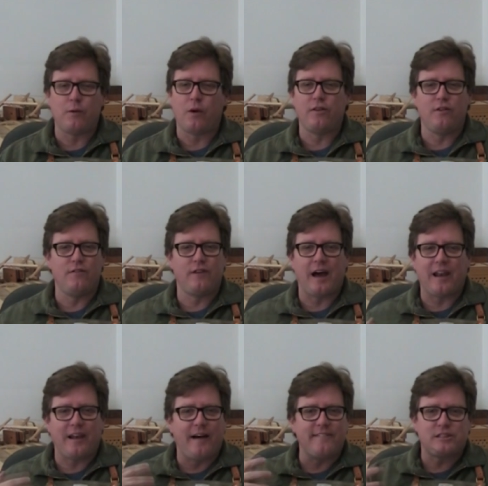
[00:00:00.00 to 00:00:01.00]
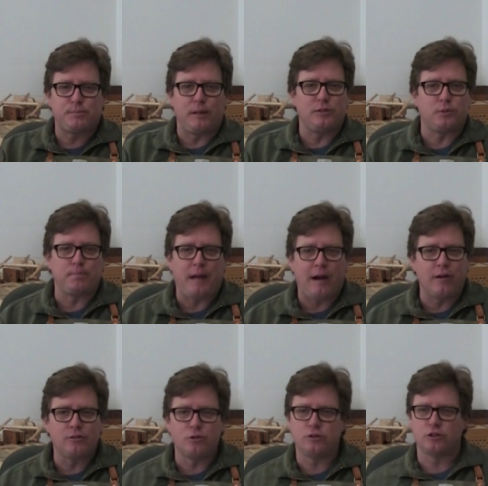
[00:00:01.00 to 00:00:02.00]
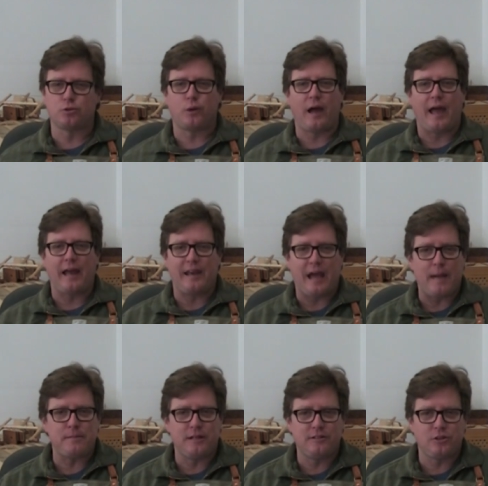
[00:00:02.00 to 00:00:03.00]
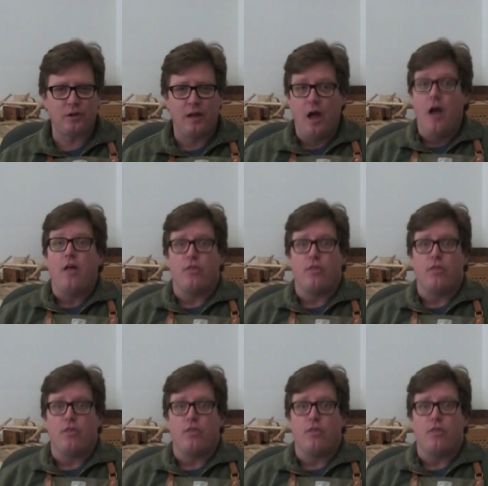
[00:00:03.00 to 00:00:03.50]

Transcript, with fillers: whether you've got a lot of experience with power tools, just want to adapt into it,